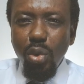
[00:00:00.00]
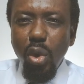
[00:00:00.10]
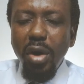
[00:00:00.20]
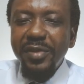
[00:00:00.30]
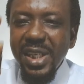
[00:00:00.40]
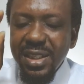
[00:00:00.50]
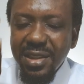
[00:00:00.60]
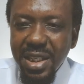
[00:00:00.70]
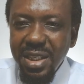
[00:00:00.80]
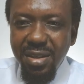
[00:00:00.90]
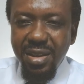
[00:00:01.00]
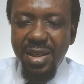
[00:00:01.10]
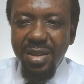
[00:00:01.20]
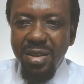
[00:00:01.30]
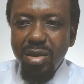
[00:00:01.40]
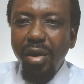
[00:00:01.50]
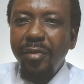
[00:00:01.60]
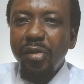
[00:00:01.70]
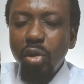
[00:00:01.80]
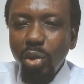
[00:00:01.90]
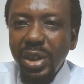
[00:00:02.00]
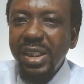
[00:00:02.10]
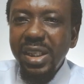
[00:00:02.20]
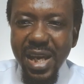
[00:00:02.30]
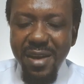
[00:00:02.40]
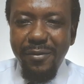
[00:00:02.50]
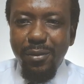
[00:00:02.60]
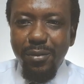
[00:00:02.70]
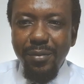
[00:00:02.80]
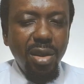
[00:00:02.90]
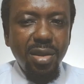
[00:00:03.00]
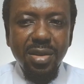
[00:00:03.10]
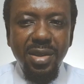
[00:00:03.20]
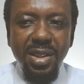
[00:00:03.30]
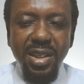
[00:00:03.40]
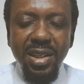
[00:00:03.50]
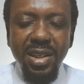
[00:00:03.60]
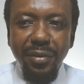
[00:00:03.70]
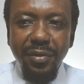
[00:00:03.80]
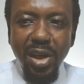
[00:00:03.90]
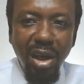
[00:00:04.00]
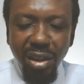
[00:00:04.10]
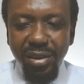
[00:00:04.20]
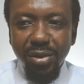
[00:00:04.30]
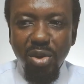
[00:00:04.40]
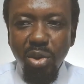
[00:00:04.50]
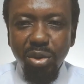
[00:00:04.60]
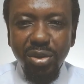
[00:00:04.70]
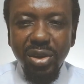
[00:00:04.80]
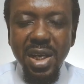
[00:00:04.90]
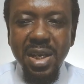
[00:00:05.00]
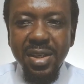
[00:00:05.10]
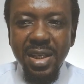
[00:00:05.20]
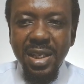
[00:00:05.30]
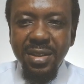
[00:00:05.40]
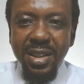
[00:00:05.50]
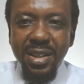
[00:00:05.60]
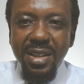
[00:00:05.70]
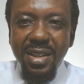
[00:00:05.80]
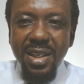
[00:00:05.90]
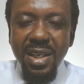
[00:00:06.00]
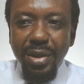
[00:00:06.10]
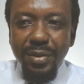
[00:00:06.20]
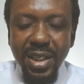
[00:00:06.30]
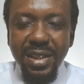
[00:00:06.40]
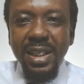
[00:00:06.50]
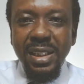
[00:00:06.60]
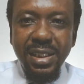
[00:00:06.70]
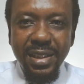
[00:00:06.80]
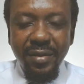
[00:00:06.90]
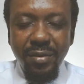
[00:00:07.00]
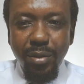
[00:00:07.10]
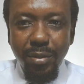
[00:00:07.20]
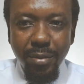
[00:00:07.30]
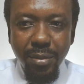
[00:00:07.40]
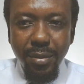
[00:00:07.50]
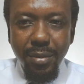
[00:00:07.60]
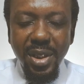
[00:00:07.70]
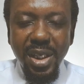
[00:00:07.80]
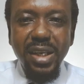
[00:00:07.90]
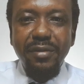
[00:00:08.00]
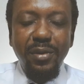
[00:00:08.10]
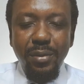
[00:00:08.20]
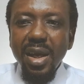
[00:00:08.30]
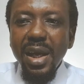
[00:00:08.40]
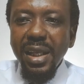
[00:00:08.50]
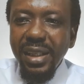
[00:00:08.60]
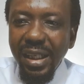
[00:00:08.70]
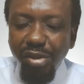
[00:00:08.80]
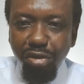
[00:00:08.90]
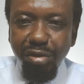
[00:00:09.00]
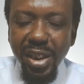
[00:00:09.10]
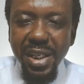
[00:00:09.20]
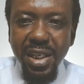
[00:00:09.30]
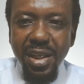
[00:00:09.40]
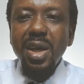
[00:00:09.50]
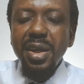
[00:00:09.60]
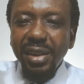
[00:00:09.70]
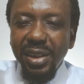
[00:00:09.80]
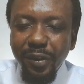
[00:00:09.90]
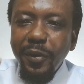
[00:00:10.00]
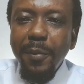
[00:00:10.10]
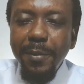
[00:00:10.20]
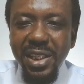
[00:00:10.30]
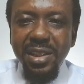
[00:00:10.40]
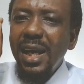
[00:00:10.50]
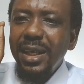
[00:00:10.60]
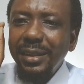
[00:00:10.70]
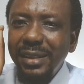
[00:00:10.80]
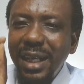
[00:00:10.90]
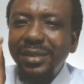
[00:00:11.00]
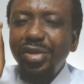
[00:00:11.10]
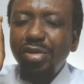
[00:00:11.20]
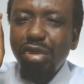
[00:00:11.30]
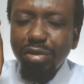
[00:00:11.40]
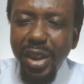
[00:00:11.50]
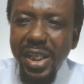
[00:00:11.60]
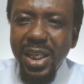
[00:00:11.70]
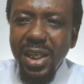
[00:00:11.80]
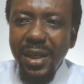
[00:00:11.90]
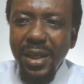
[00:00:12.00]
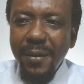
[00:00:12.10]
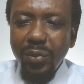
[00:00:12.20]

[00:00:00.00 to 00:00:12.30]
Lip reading: of the existence of good and evil. Existence of God, good, and the existence of Satan the devil, evil. And that tree is forbidden. That tree